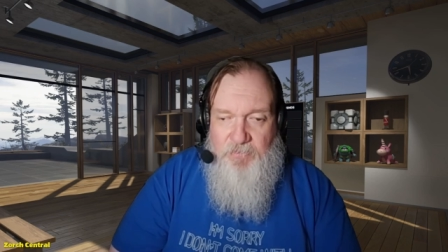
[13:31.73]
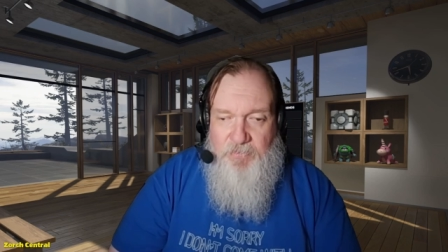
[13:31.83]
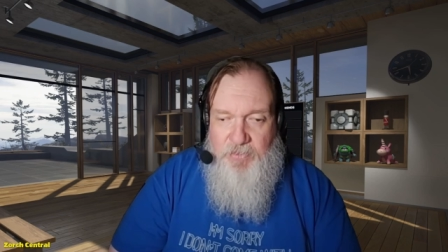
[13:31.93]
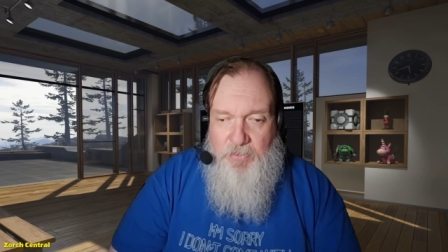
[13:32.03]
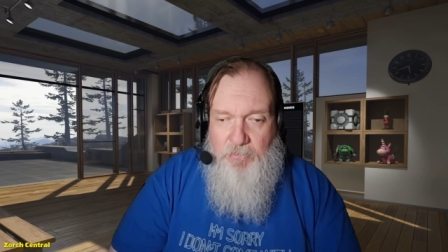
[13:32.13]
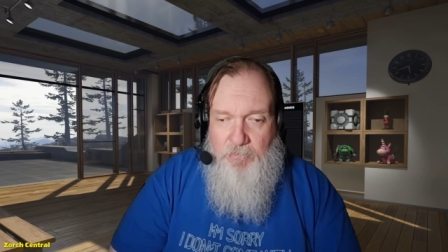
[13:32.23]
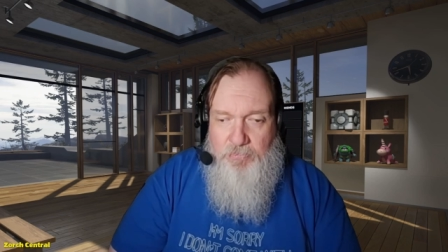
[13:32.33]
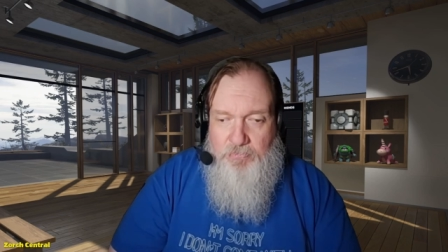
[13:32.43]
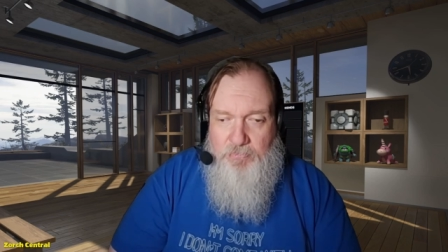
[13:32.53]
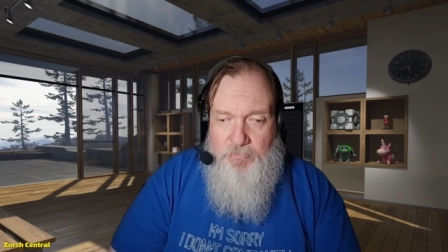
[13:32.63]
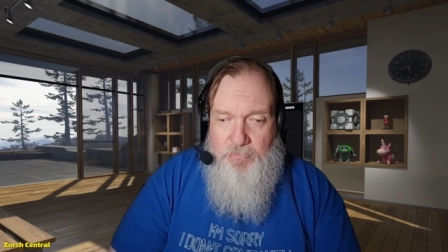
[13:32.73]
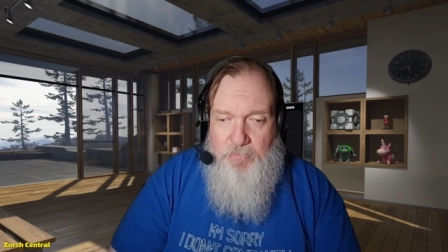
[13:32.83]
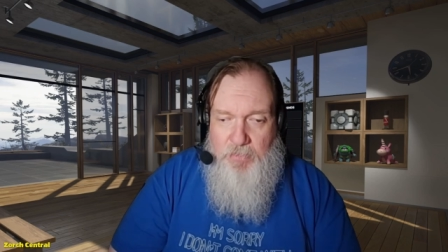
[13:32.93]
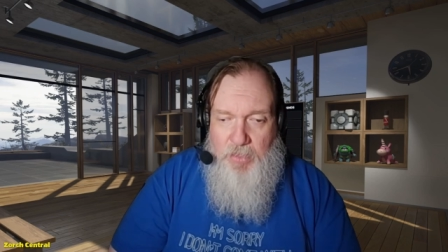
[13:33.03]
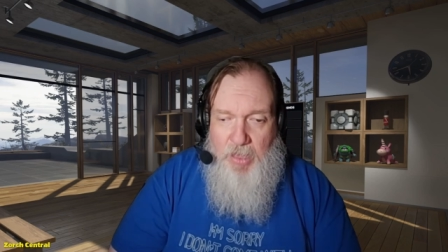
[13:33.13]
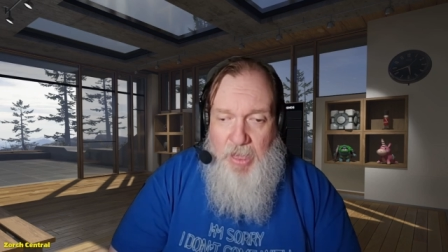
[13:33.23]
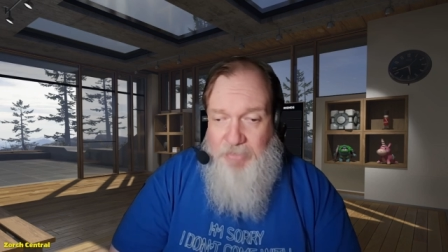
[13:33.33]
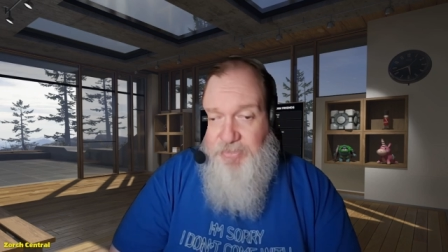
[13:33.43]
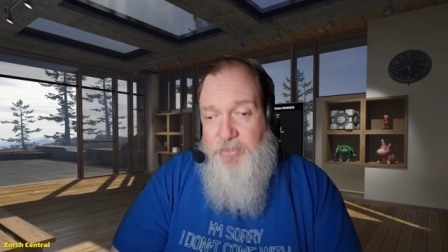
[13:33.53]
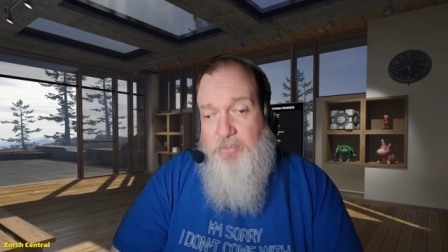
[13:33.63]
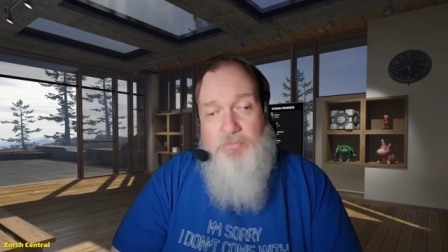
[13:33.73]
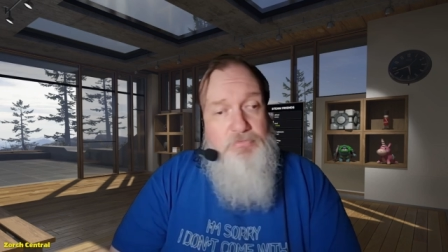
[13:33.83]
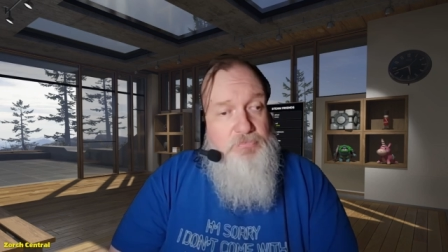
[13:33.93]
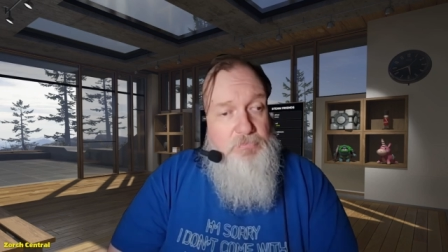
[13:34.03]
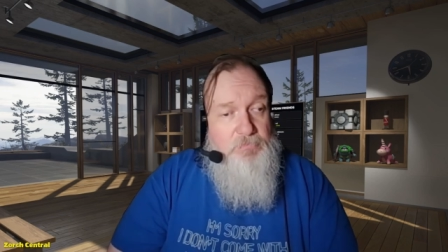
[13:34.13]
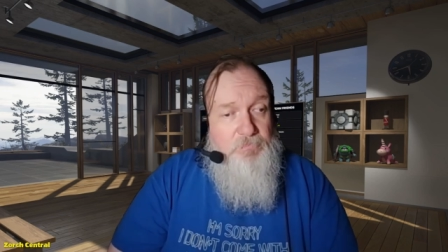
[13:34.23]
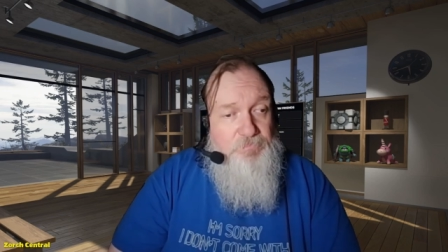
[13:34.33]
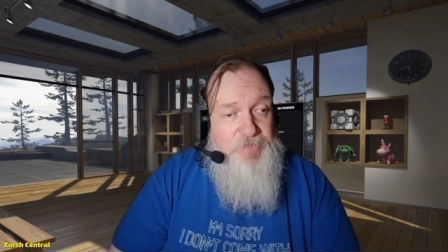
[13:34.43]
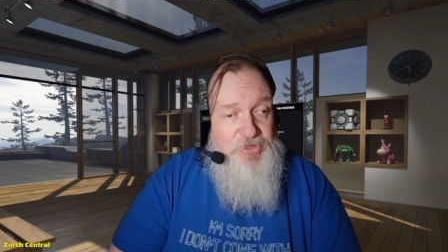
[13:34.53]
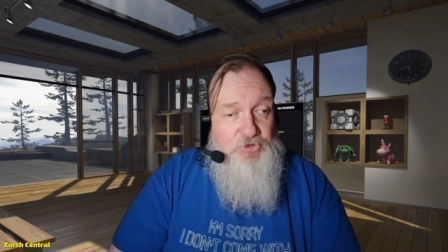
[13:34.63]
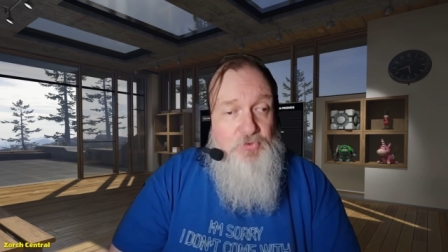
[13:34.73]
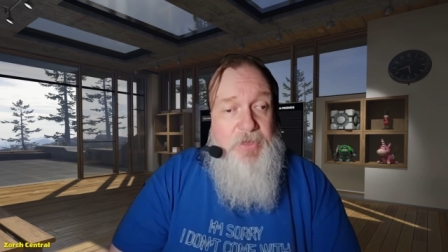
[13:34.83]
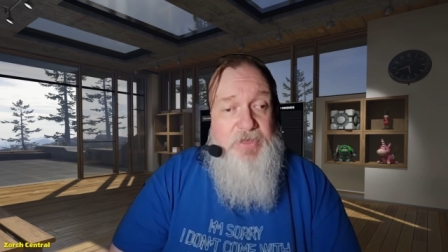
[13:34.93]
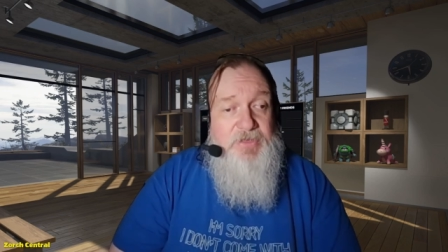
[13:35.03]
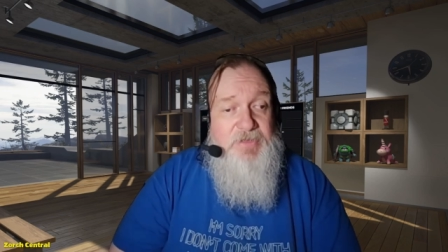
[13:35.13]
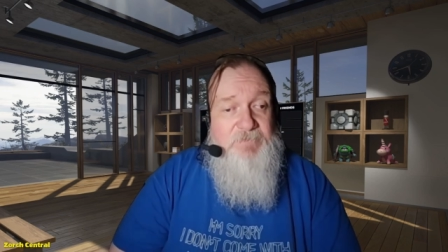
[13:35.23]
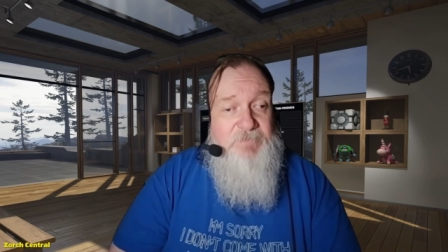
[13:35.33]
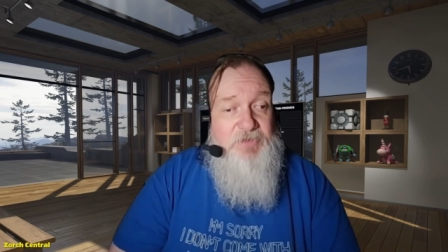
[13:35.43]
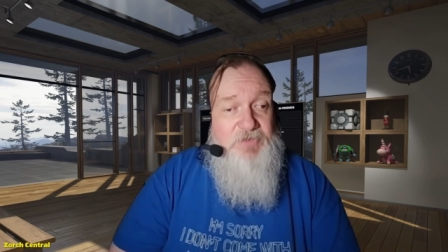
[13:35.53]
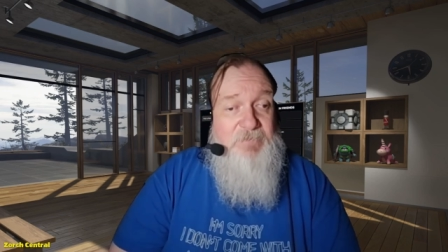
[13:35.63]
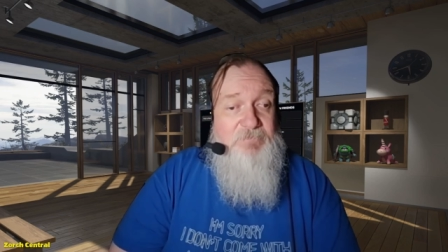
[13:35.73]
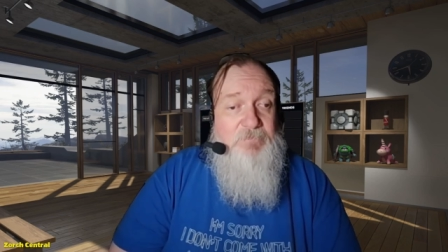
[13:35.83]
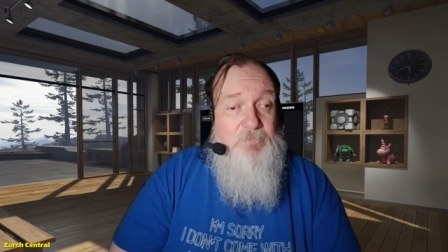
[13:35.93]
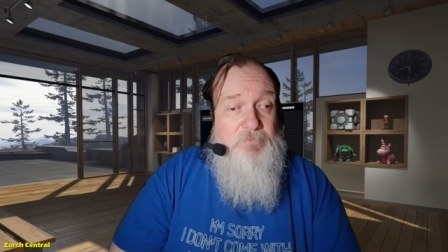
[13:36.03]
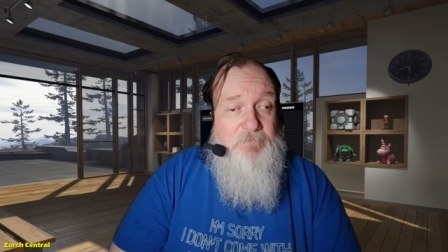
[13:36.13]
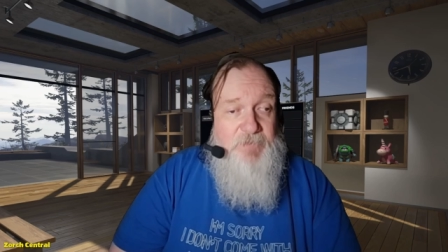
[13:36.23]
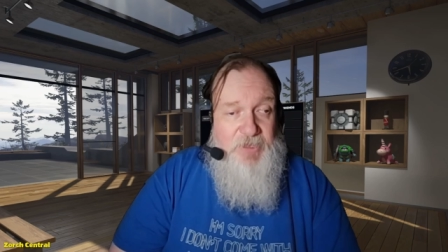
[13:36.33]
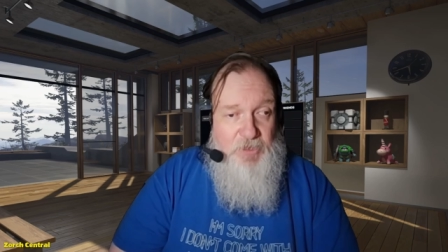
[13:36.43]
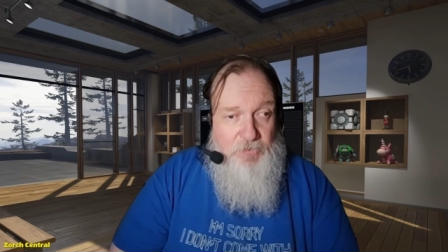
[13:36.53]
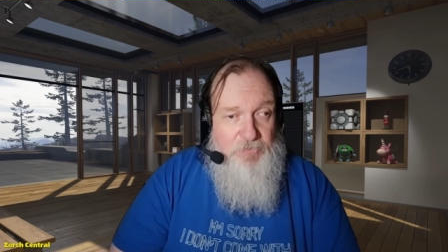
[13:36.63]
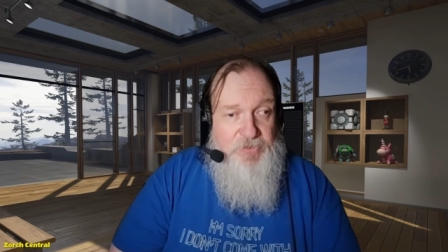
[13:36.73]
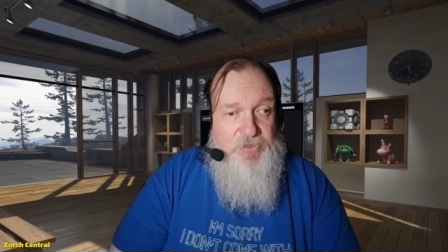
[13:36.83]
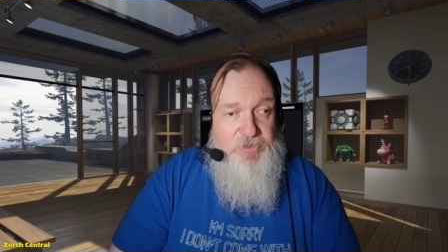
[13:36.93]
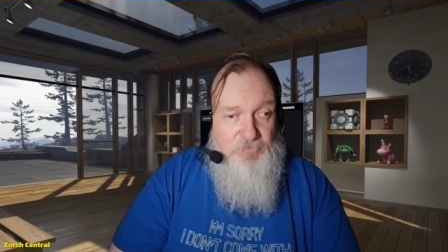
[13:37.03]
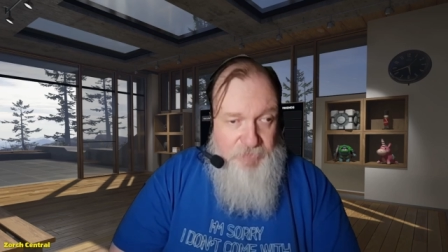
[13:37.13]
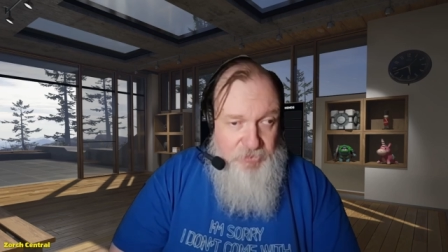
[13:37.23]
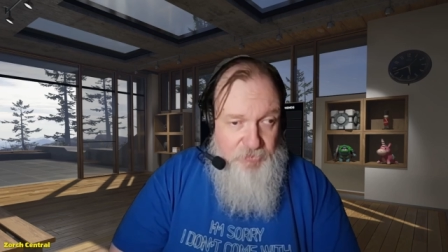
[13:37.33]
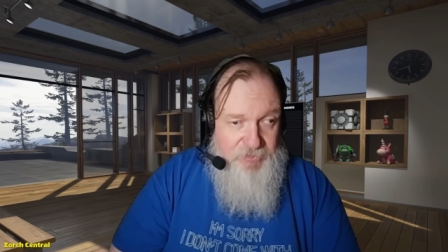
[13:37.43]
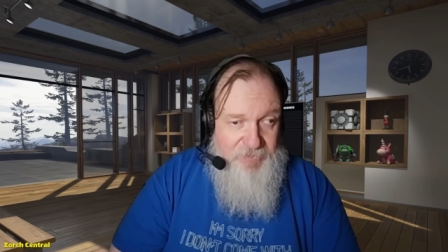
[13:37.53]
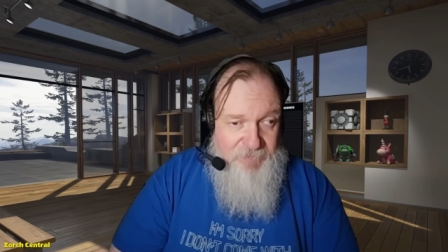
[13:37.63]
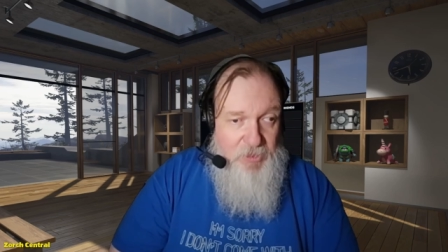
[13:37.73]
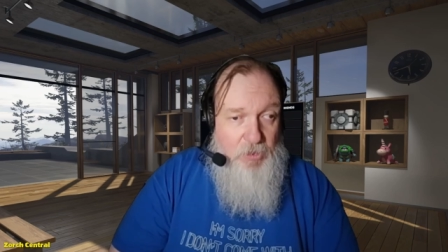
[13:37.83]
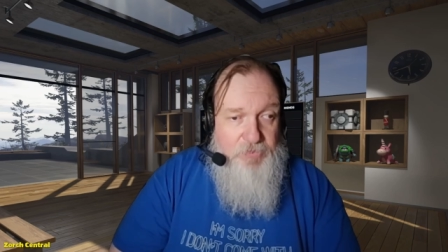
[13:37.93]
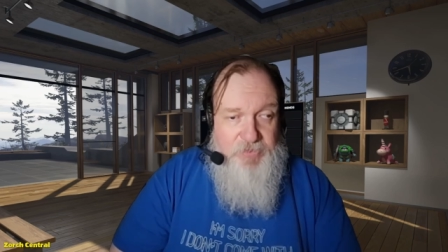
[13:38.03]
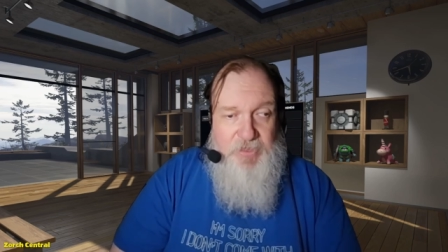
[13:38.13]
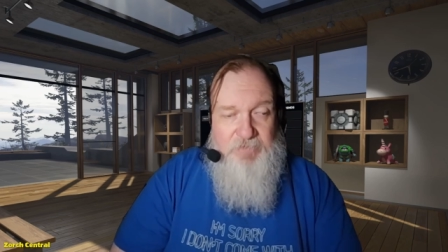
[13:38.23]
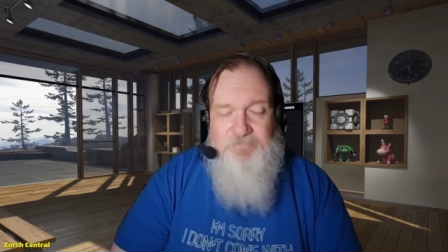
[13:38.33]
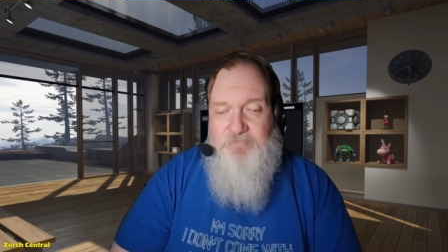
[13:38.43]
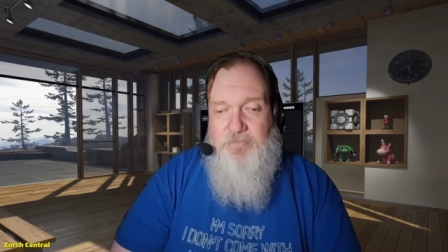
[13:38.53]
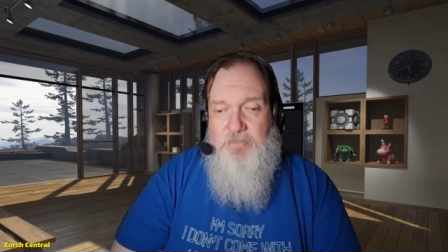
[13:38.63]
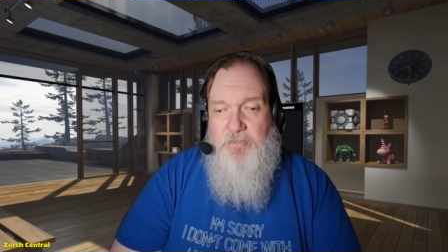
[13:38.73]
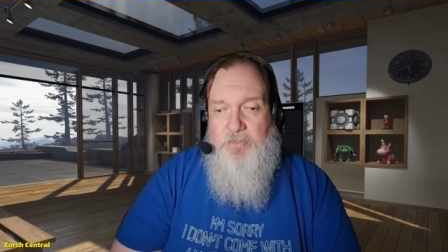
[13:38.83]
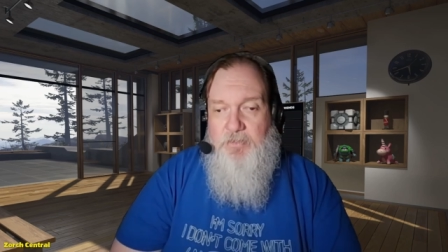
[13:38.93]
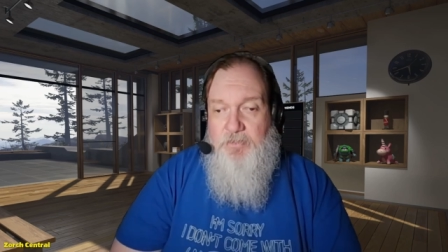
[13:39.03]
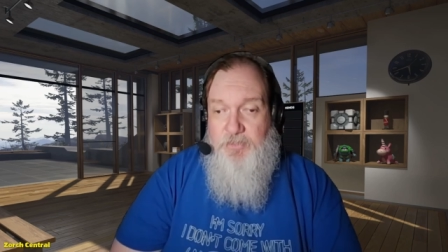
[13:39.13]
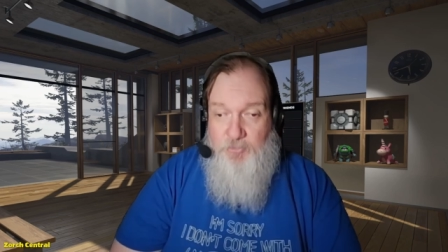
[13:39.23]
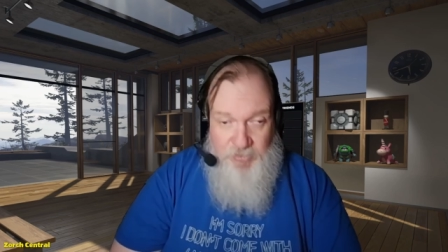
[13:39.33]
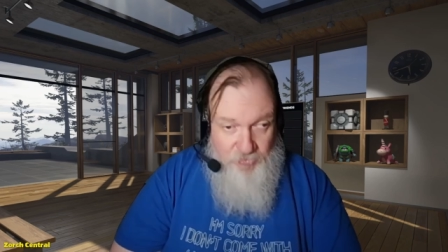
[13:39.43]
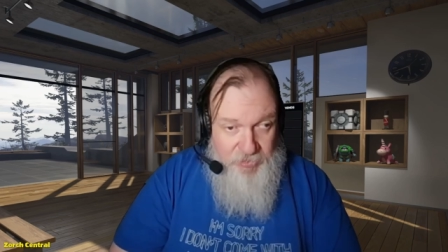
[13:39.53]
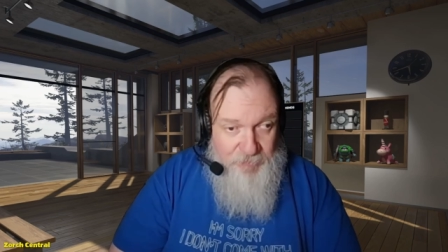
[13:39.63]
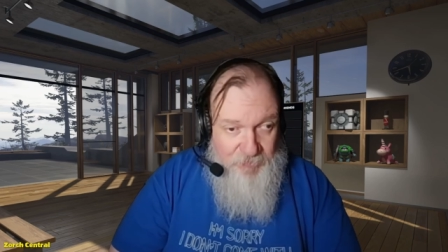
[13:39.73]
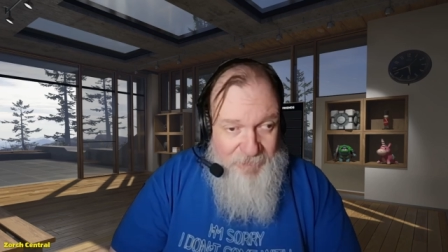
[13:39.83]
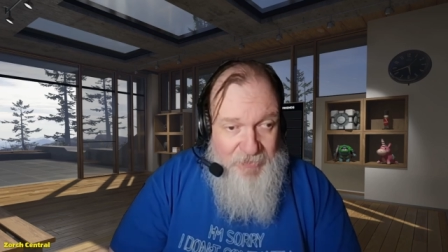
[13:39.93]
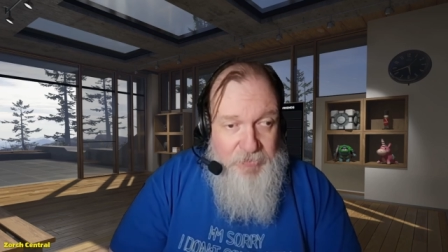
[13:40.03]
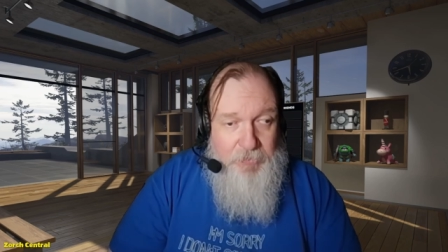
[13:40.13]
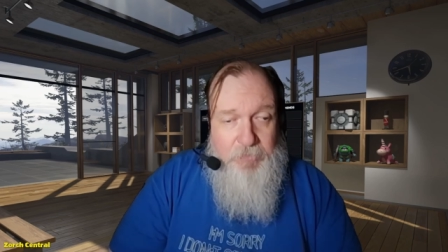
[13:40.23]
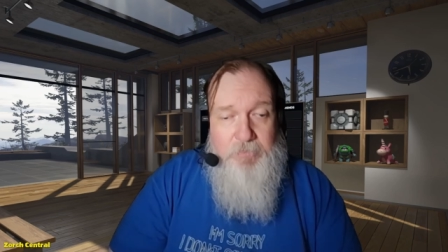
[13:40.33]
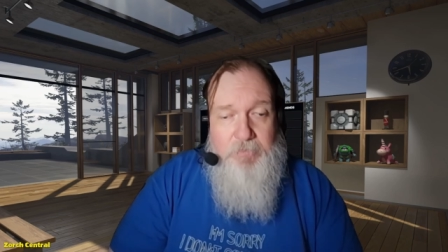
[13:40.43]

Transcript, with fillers: So I'll still be doing the video game videos. Still be doing the V R stuff. Still be doing the professor.